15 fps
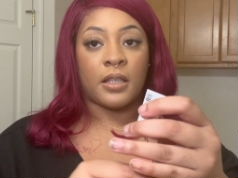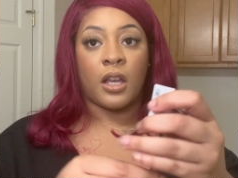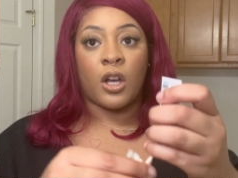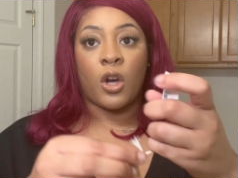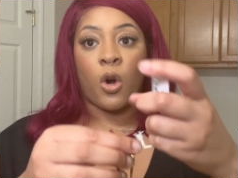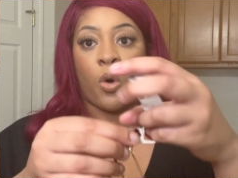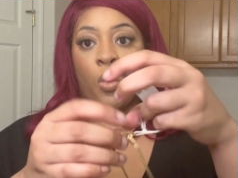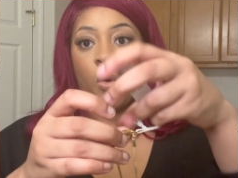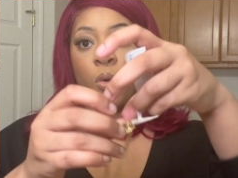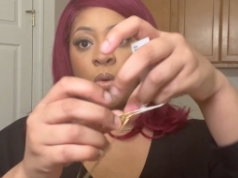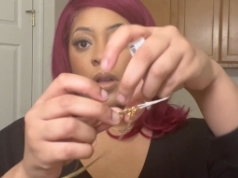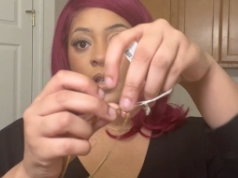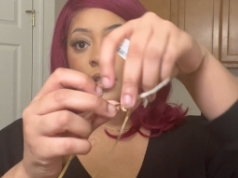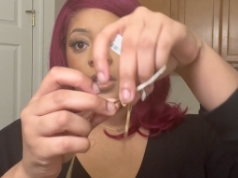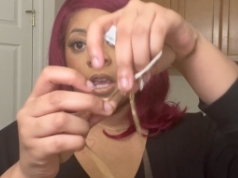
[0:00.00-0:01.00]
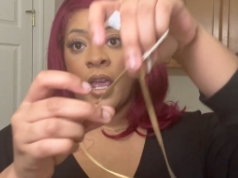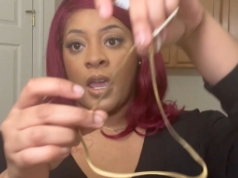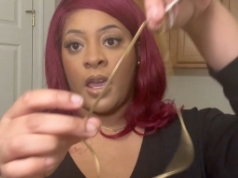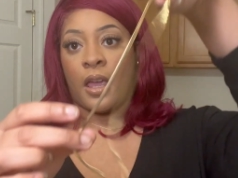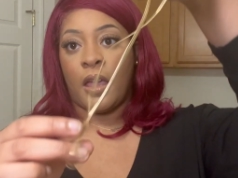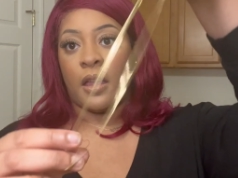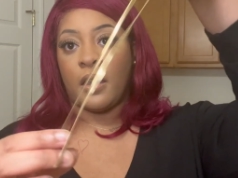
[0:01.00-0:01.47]
gold
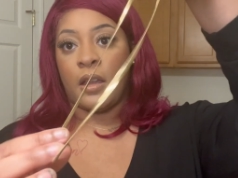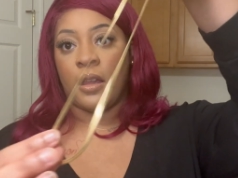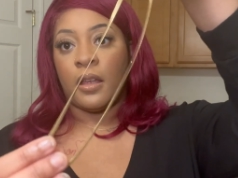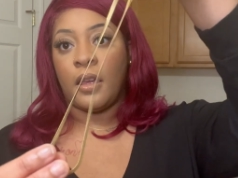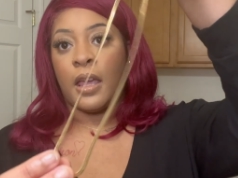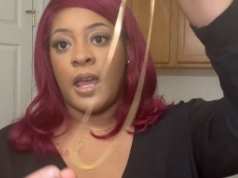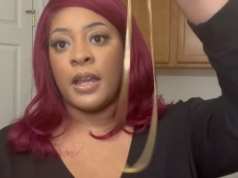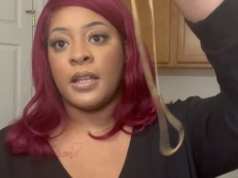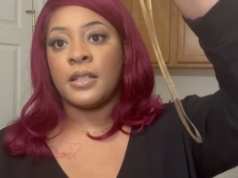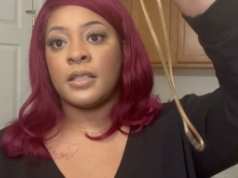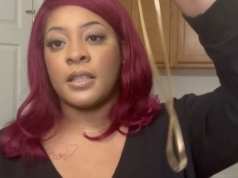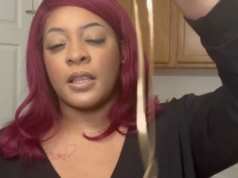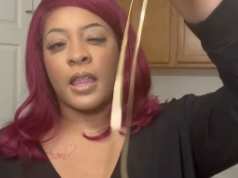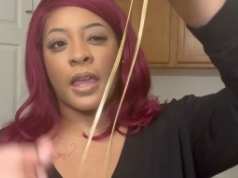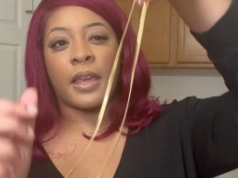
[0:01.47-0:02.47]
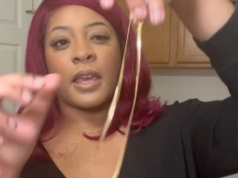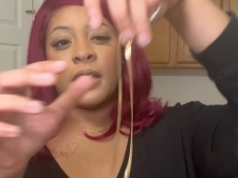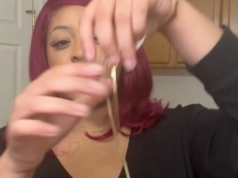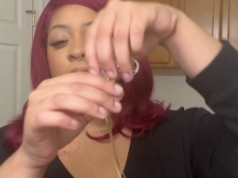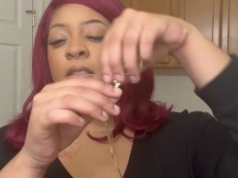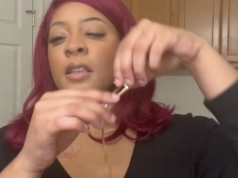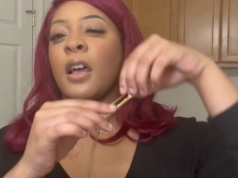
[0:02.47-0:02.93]
chain, and it's like,
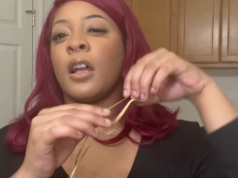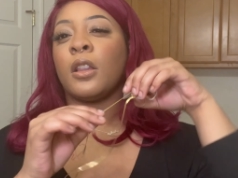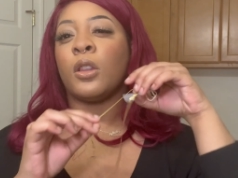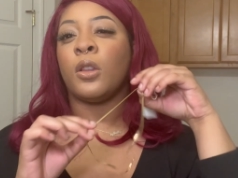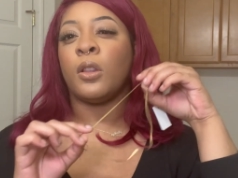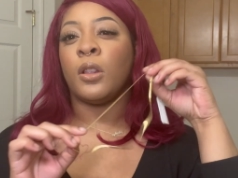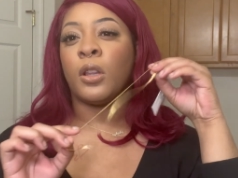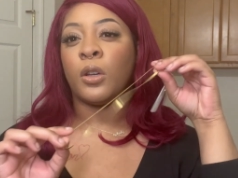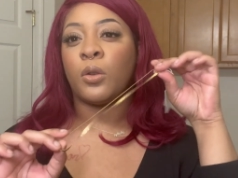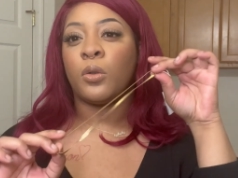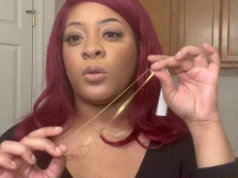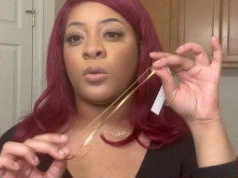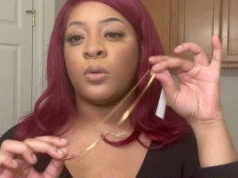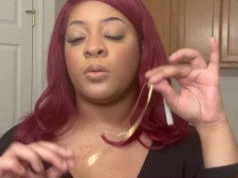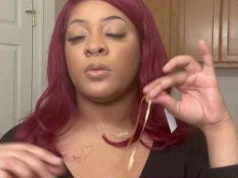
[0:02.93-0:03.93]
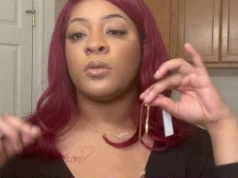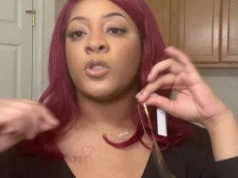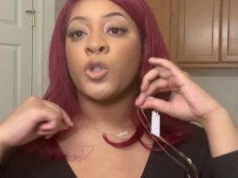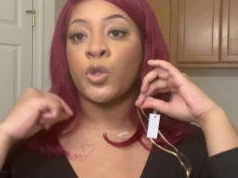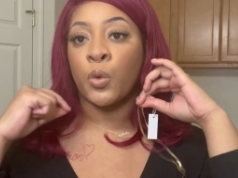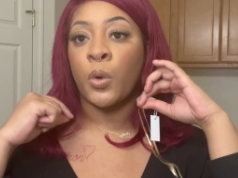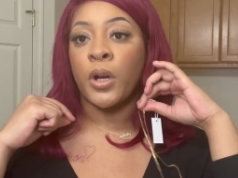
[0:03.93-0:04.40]
it's a little
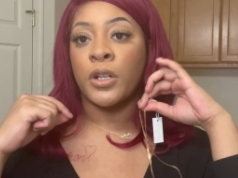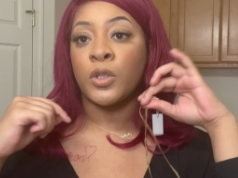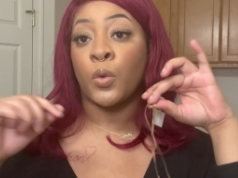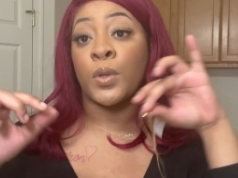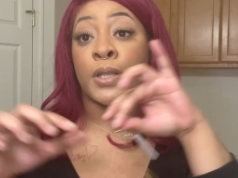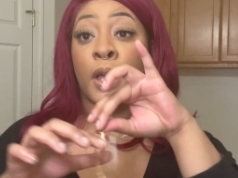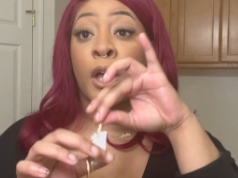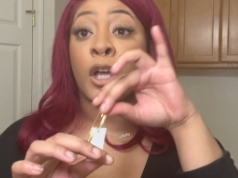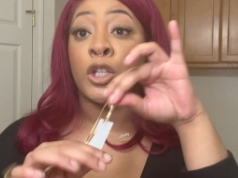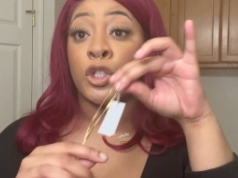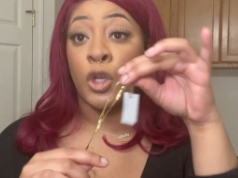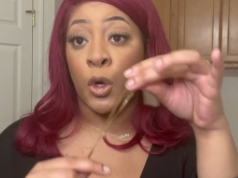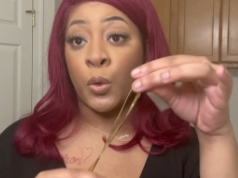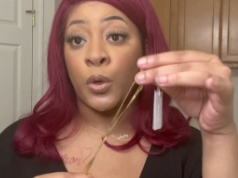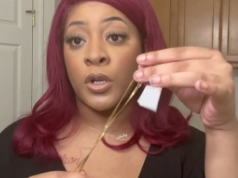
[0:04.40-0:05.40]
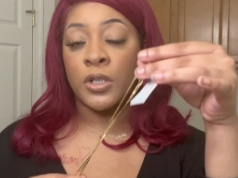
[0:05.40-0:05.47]
short, so it's like a choker